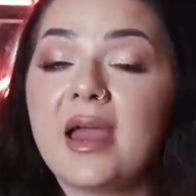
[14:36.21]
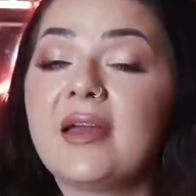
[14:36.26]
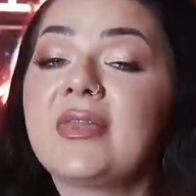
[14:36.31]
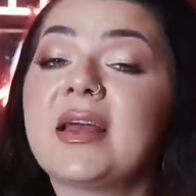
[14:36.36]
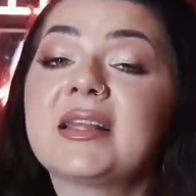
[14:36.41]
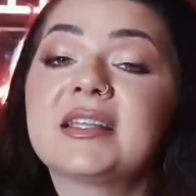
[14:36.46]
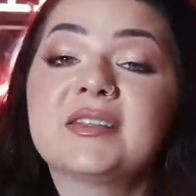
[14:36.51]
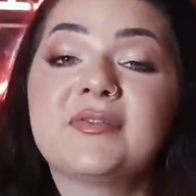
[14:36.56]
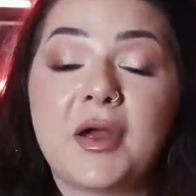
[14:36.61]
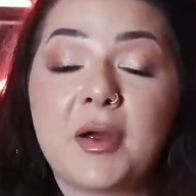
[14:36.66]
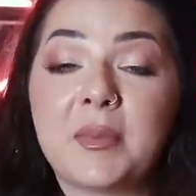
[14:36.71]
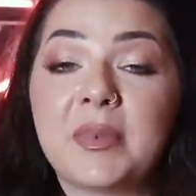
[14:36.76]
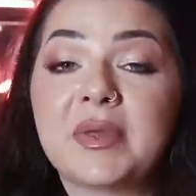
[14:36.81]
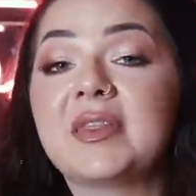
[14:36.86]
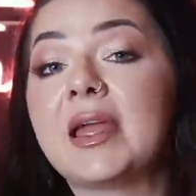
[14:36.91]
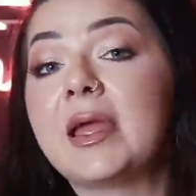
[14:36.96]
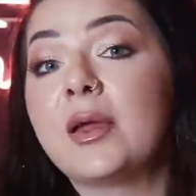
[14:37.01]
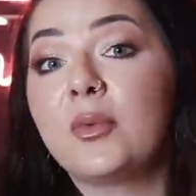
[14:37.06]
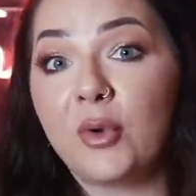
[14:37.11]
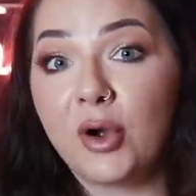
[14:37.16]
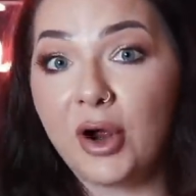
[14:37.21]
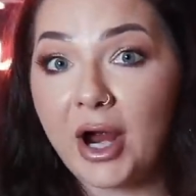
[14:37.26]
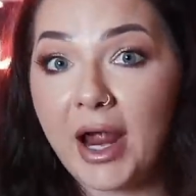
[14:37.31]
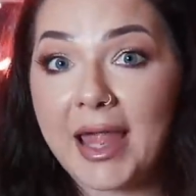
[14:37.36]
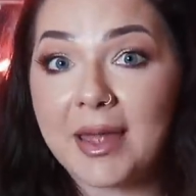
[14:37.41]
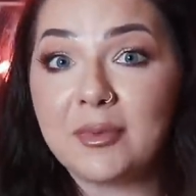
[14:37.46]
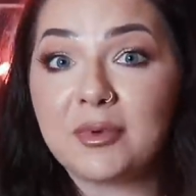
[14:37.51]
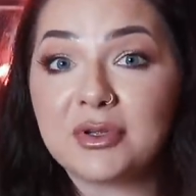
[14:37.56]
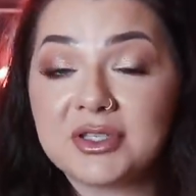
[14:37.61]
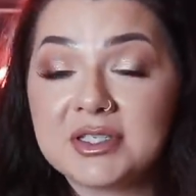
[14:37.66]
And that's fair, but they were
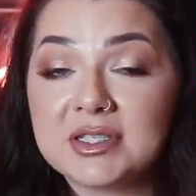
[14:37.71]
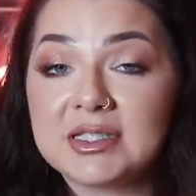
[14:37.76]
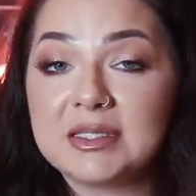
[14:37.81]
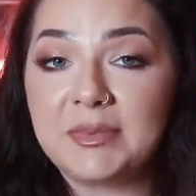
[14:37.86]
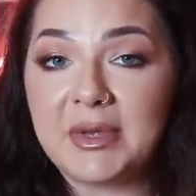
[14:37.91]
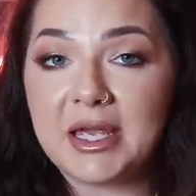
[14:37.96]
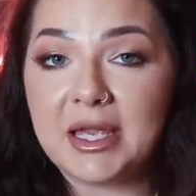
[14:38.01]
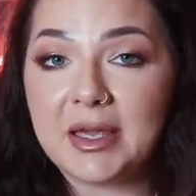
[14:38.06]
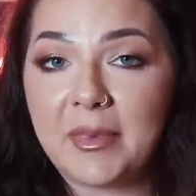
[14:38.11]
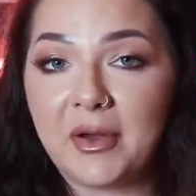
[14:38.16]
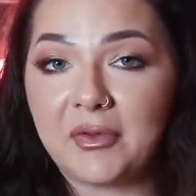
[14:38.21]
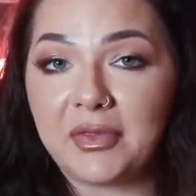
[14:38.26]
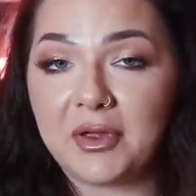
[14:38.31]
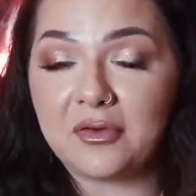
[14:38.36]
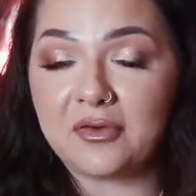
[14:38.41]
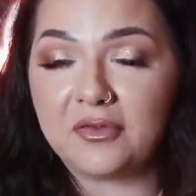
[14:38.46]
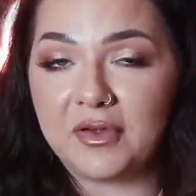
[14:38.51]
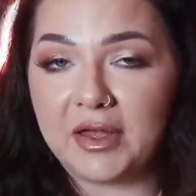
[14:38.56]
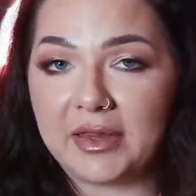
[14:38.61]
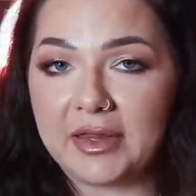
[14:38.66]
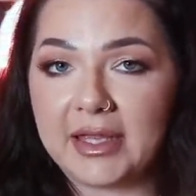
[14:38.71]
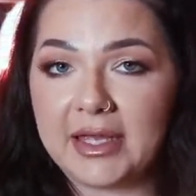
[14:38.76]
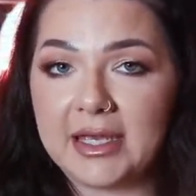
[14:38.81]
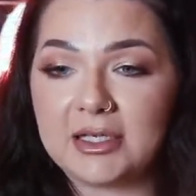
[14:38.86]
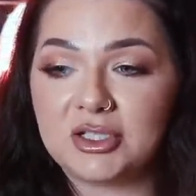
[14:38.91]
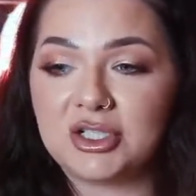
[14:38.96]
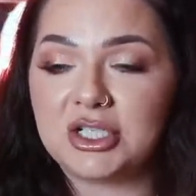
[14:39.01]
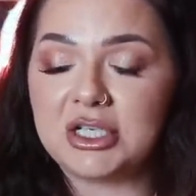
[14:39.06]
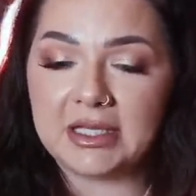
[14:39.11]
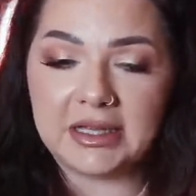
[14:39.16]
able to speak about their
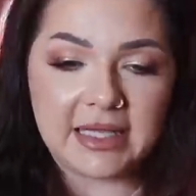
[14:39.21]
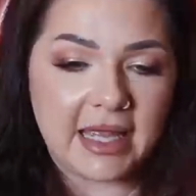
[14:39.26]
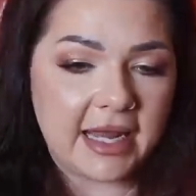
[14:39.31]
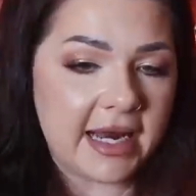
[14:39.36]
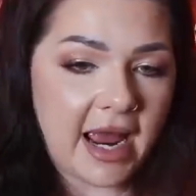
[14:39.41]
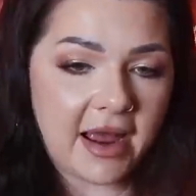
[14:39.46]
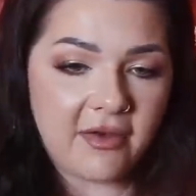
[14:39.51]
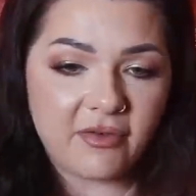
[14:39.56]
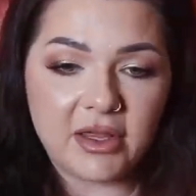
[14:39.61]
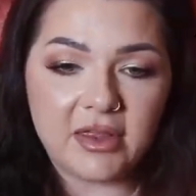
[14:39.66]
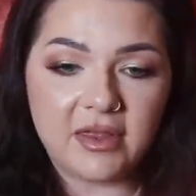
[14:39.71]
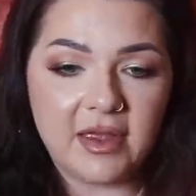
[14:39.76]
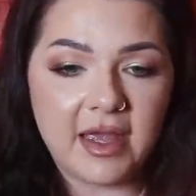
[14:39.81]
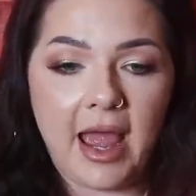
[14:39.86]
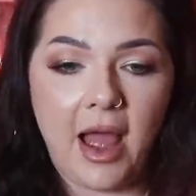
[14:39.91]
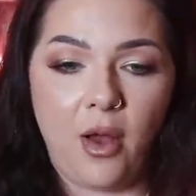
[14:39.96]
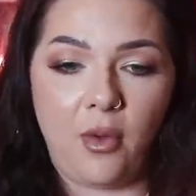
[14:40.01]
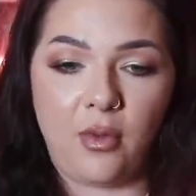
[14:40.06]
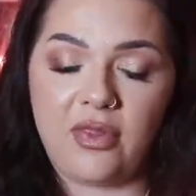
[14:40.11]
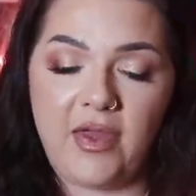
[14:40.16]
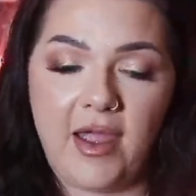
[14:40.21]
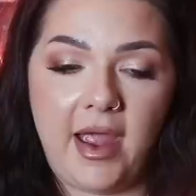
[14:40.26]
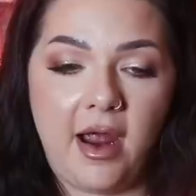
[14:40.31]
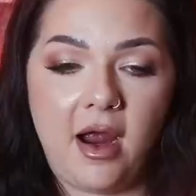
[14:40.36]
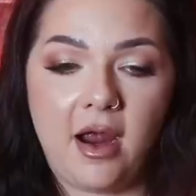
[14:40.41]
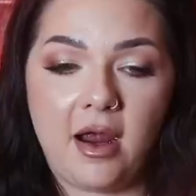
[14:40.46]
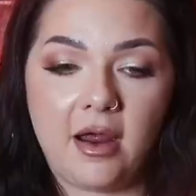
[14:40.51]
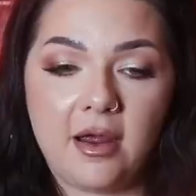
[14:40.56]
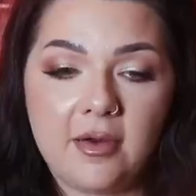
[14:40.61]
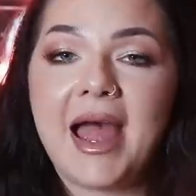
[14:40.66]
feelings. She laid everything out
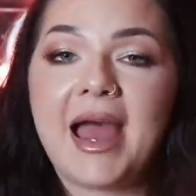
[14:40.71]
there.